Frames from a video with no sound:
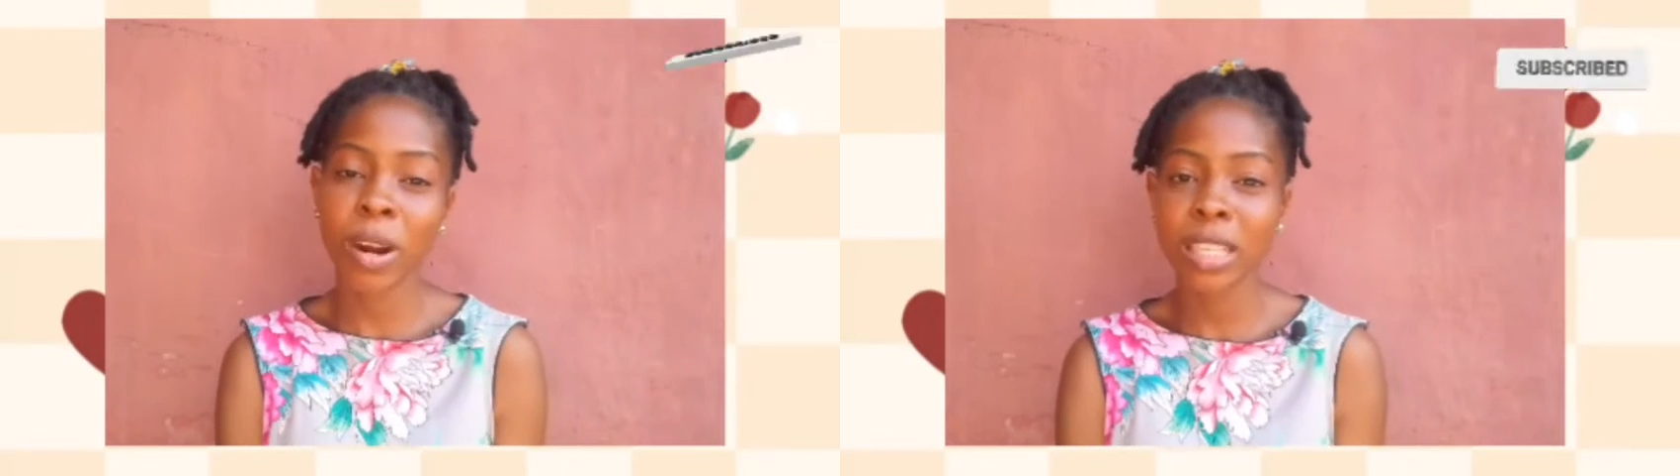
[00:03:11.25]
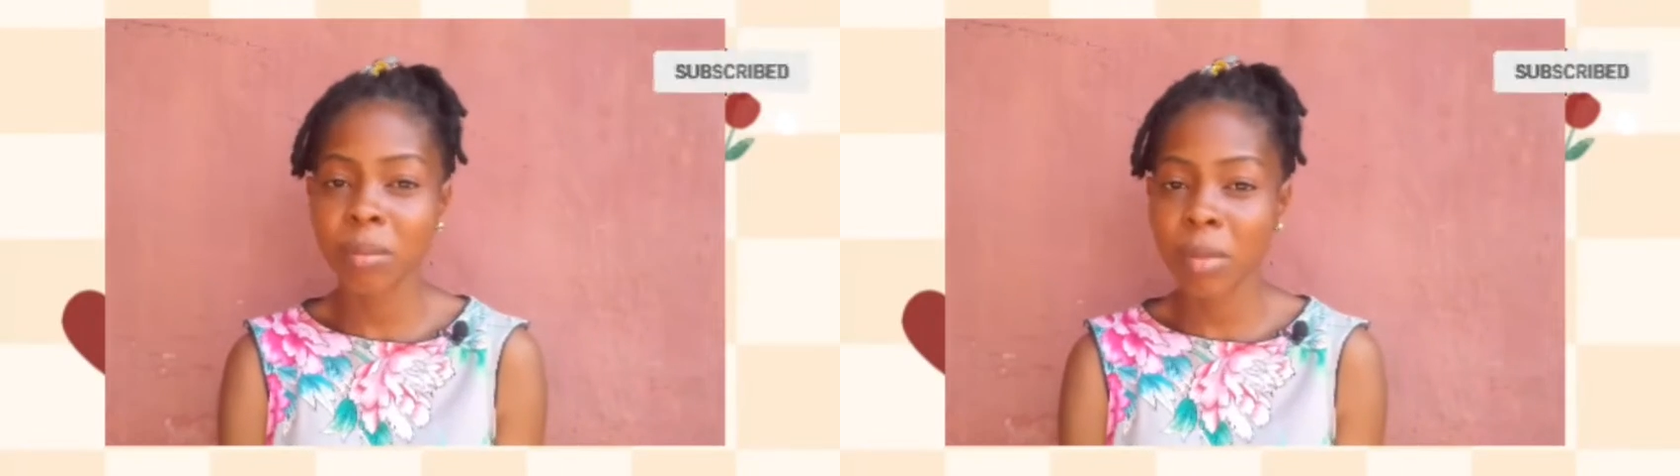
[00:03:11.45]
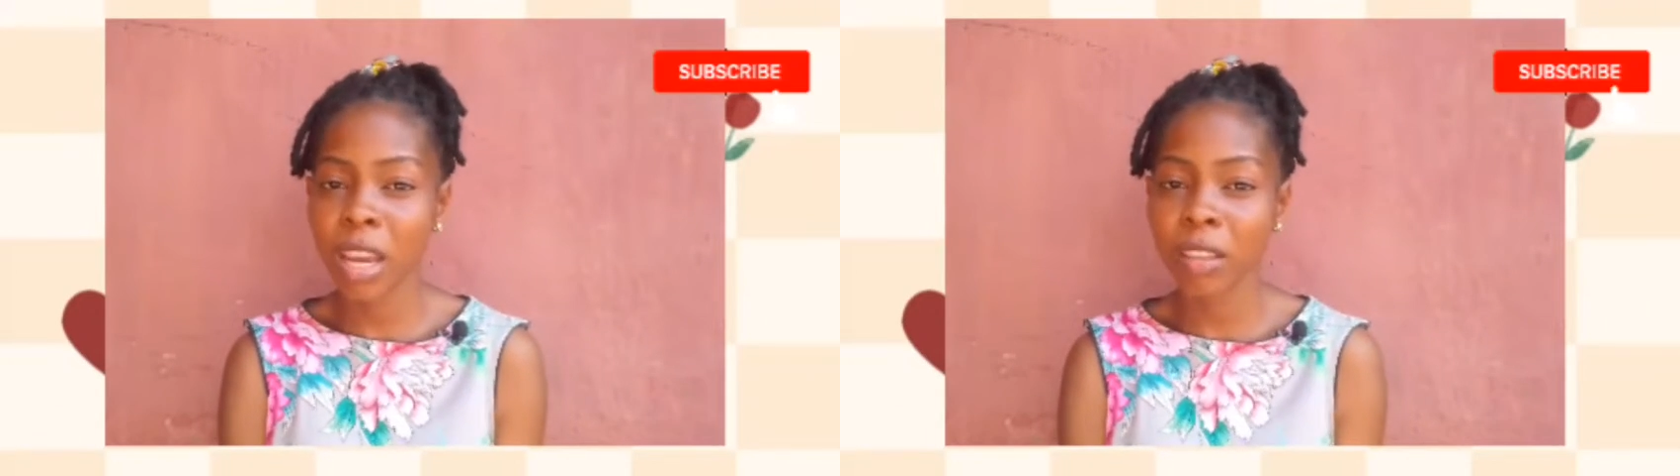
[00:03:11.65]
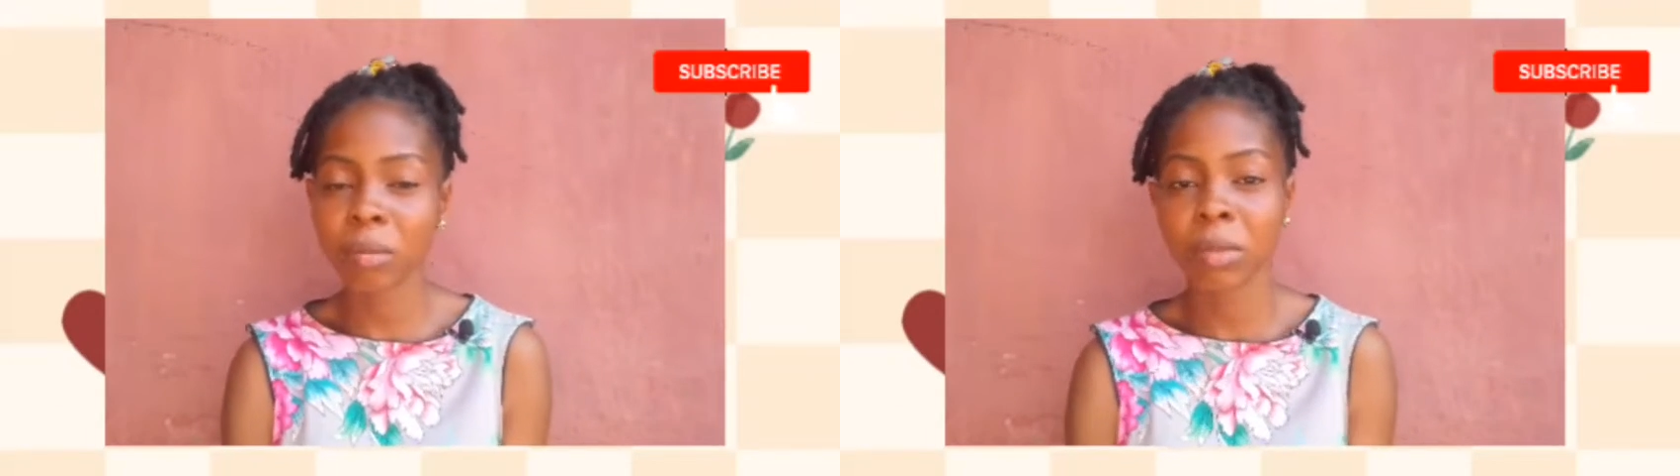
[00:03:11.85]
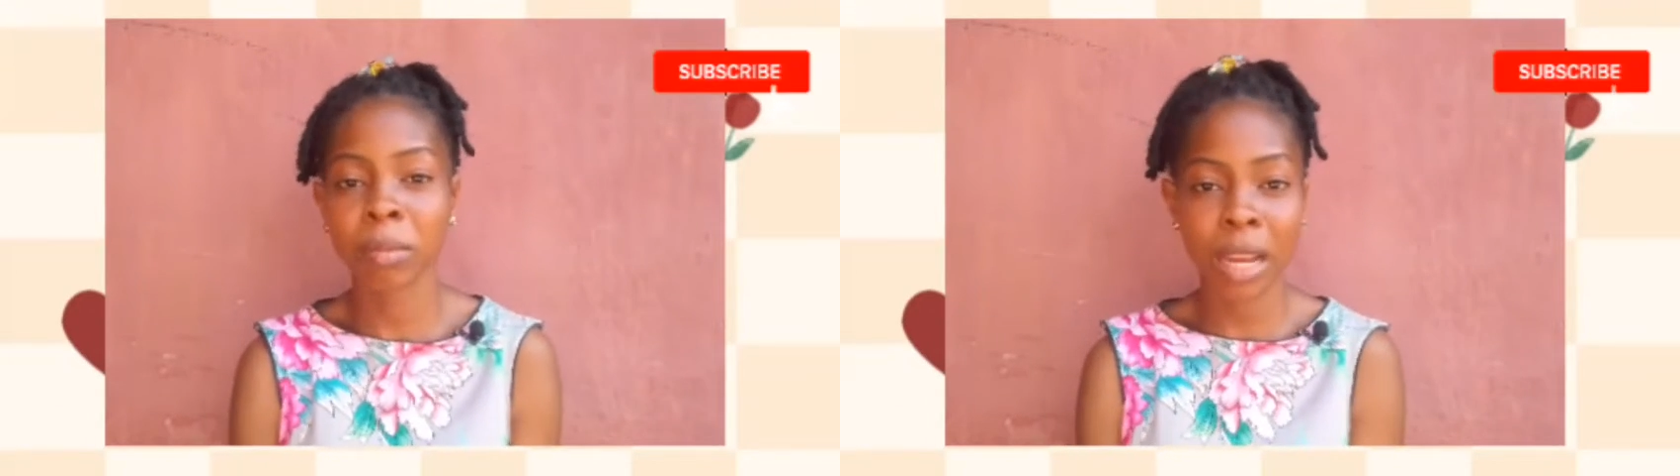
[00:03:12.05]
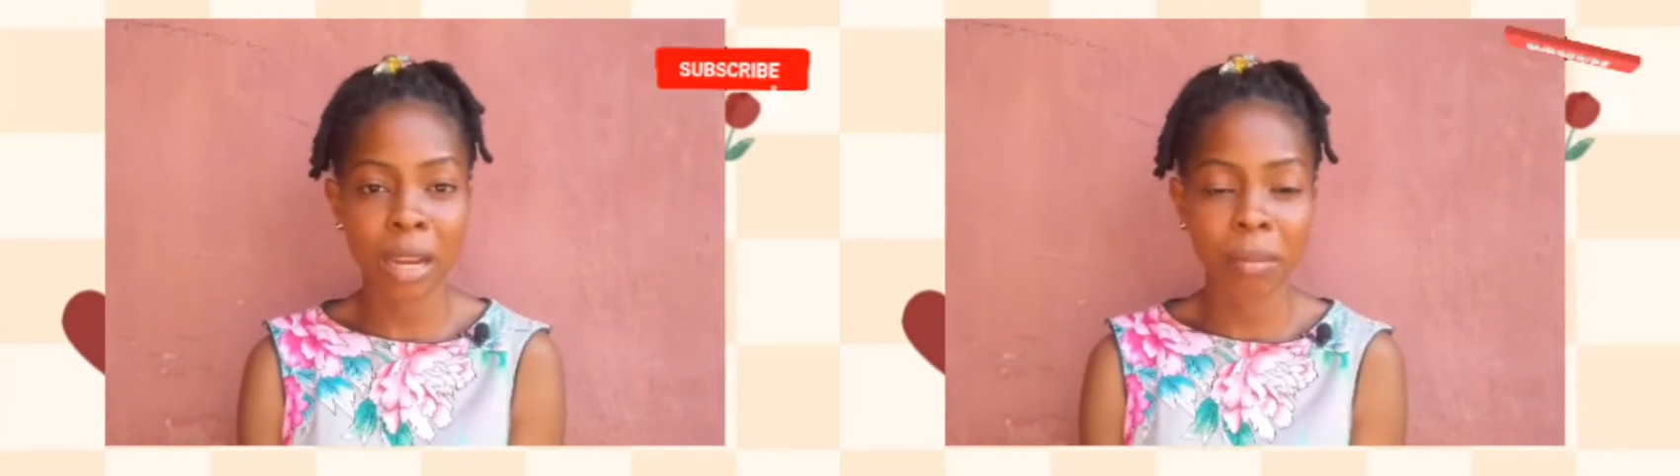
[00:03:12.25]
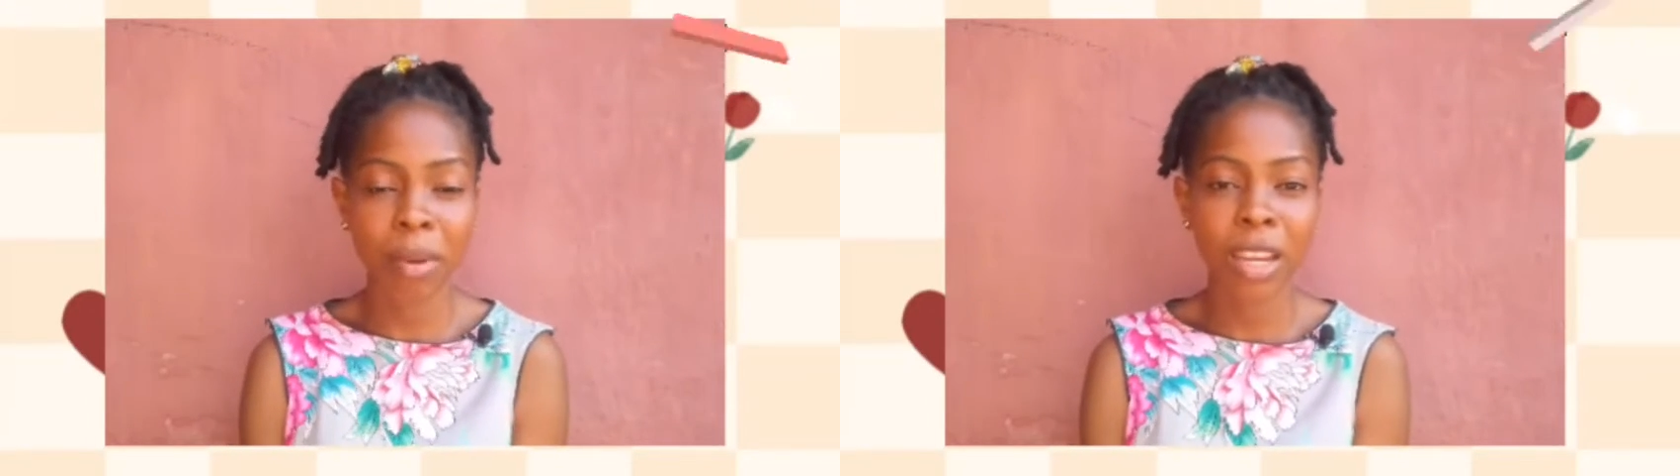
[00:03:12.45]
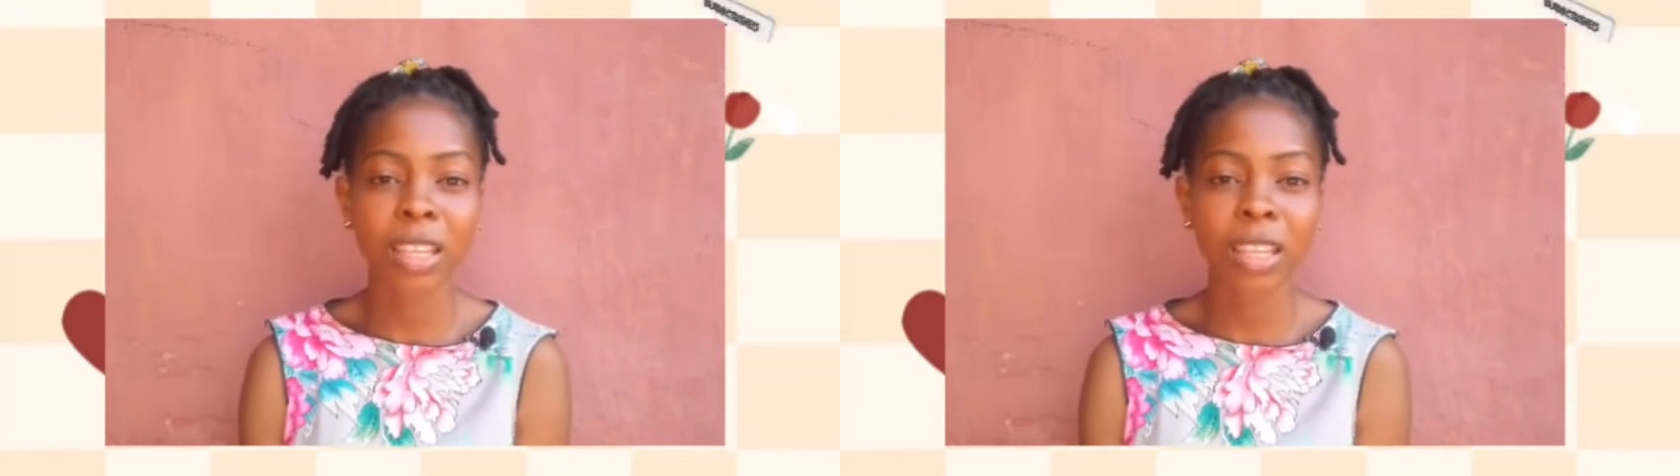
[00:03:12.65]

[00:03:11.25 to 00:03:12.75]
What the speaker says: men from the black men,